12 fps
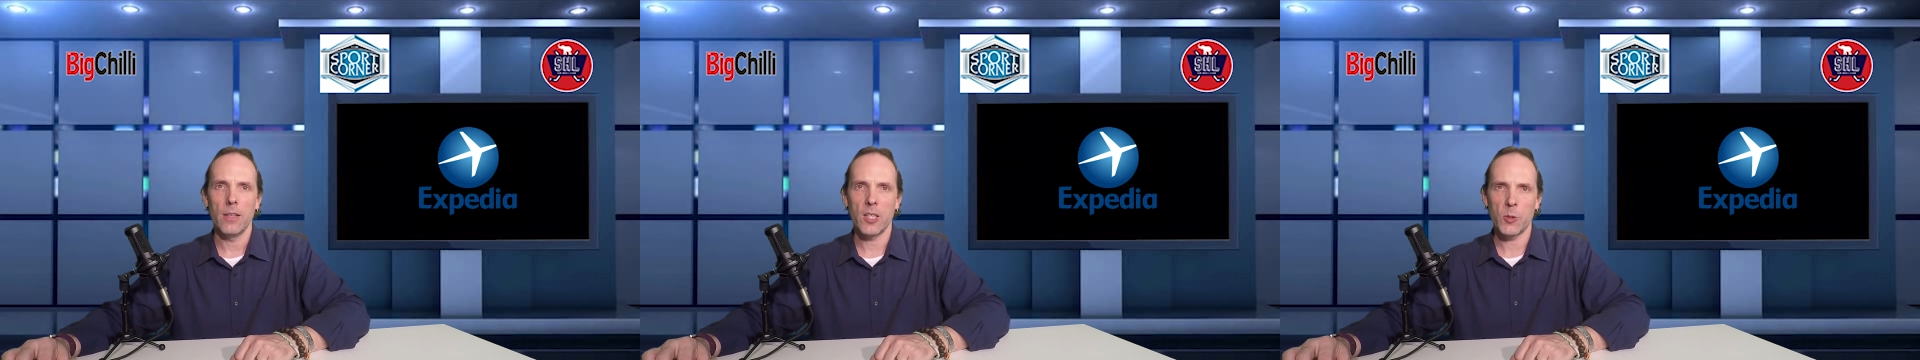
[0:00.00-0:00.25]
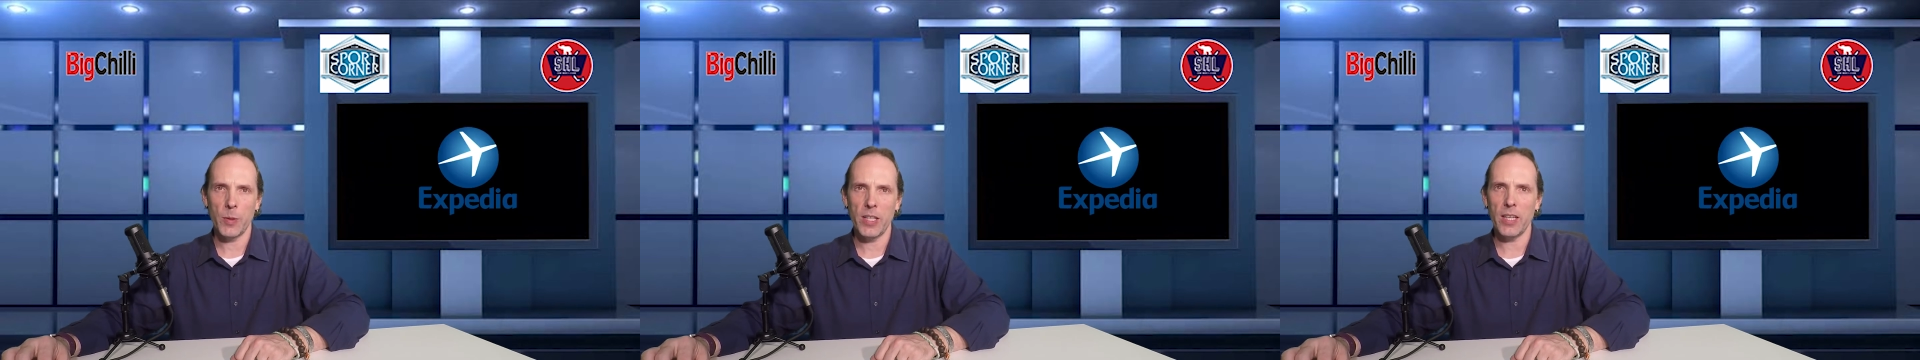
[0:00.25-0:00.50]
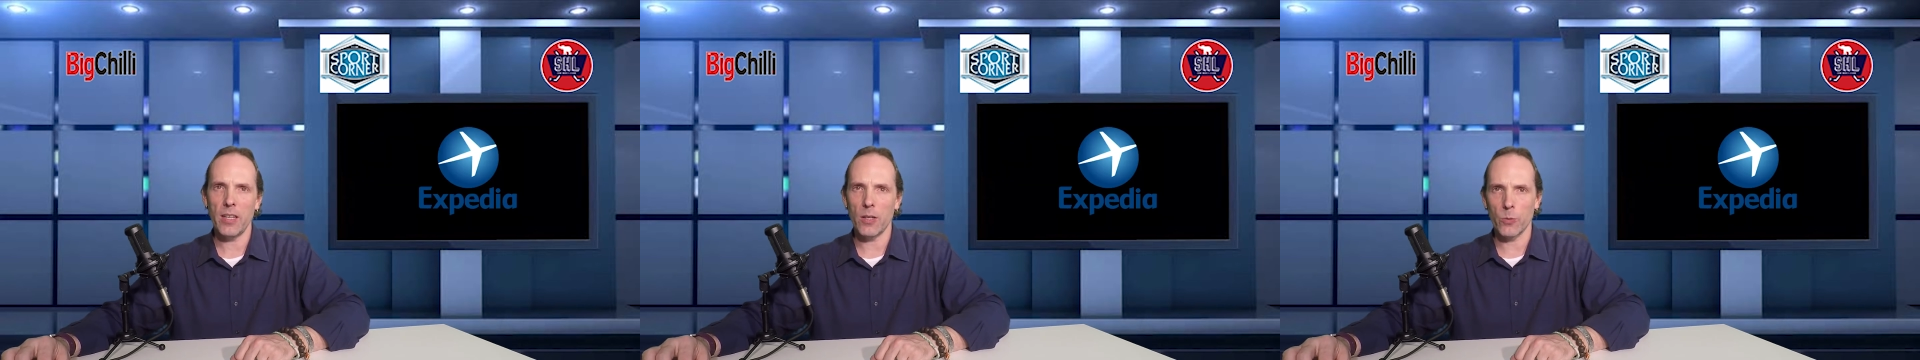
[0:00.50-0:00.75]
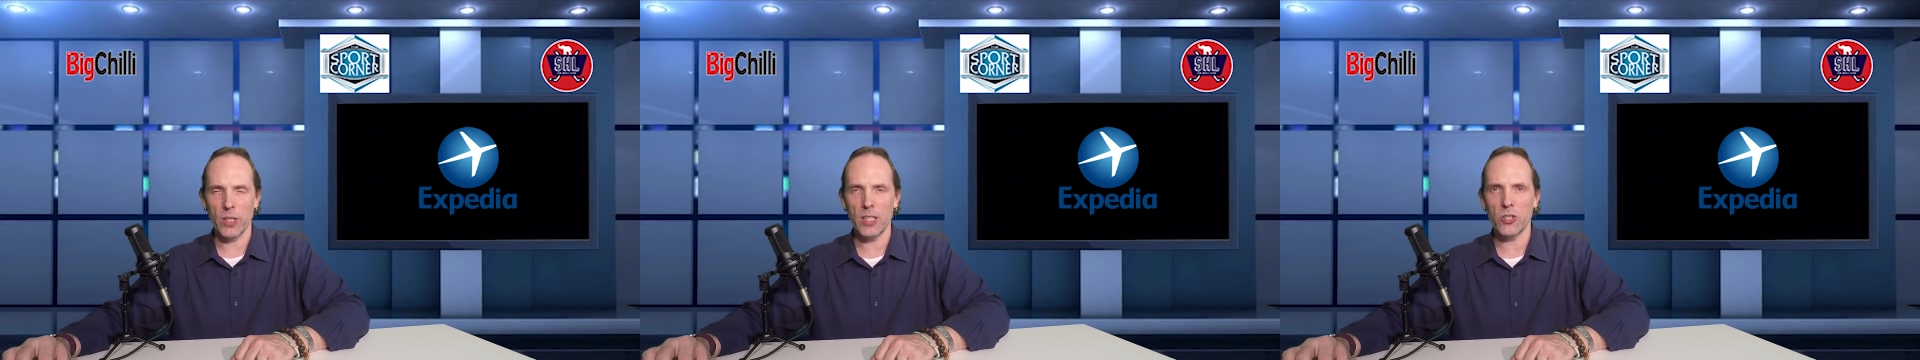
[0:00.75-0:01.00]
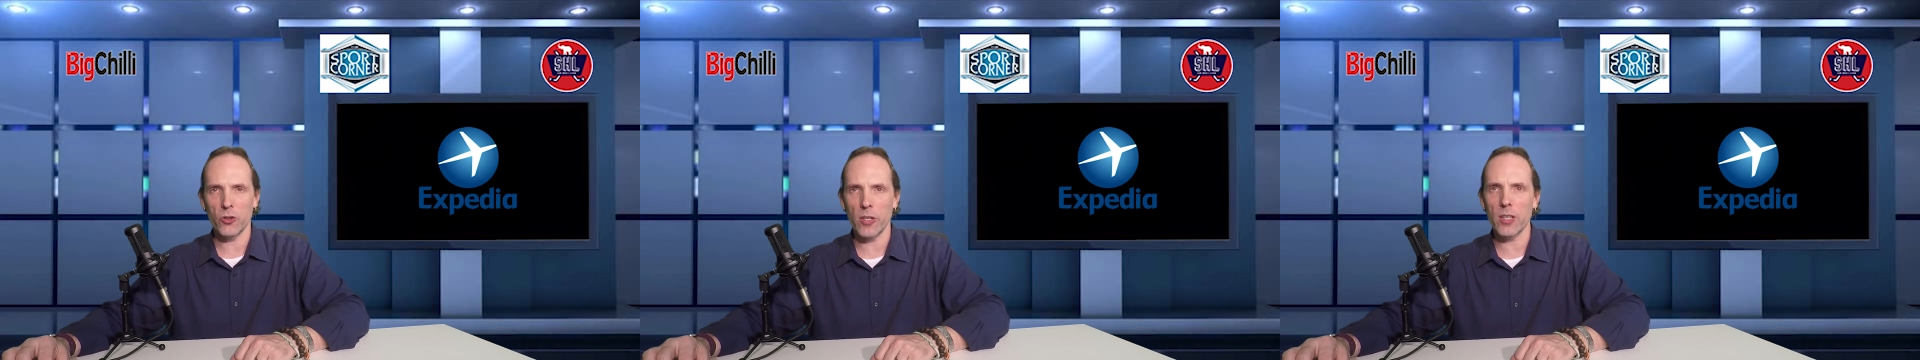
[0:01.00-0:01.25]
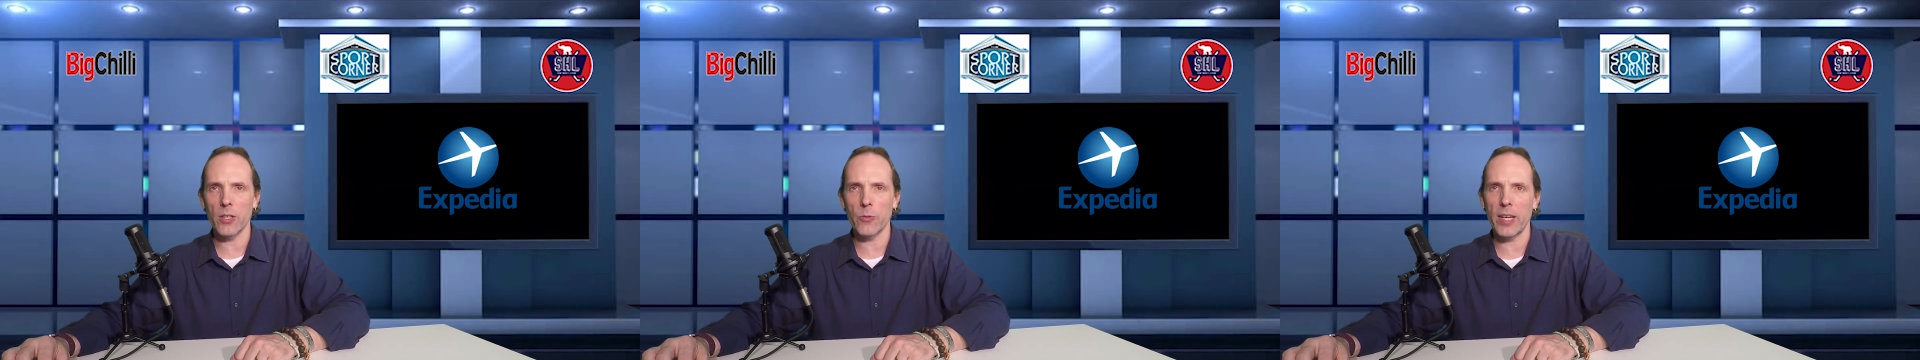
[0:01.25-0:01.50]
Expedia are really
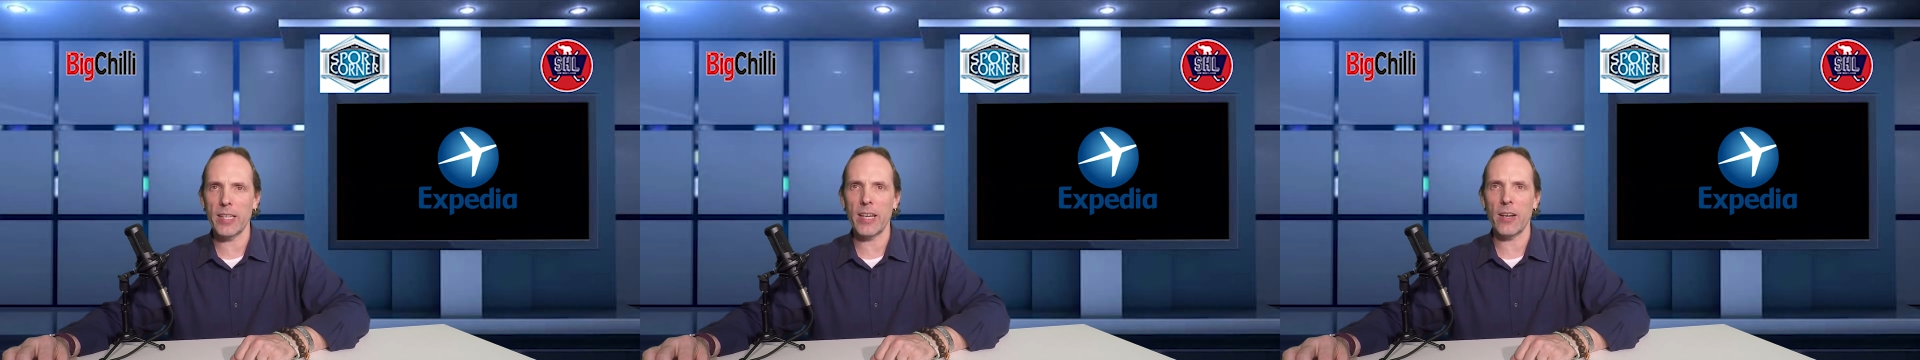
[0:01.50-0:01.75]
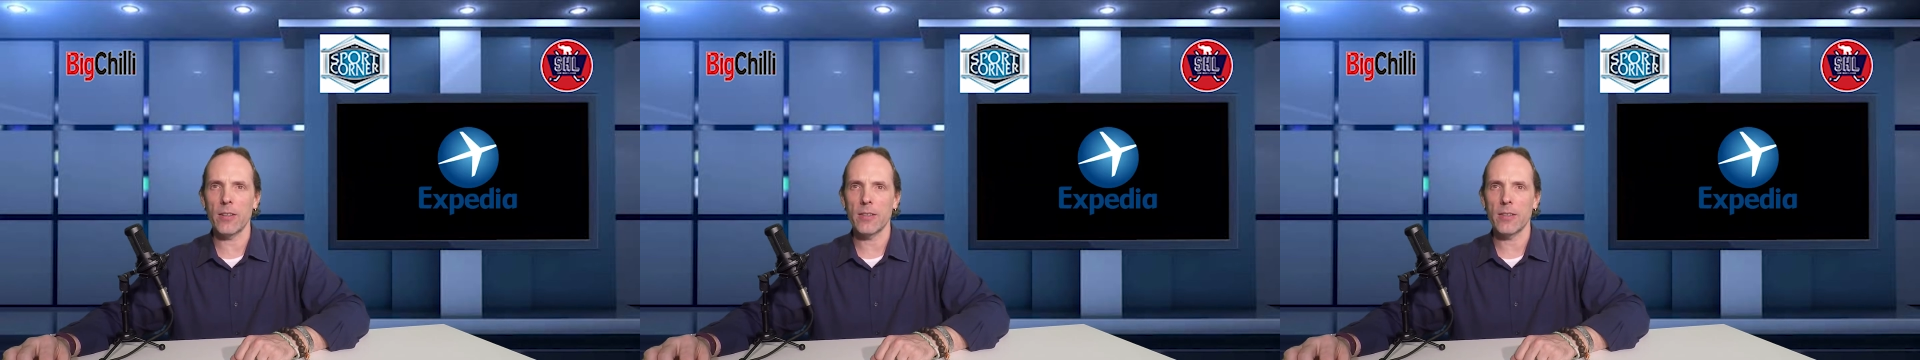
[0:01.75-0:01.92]
struggling right now.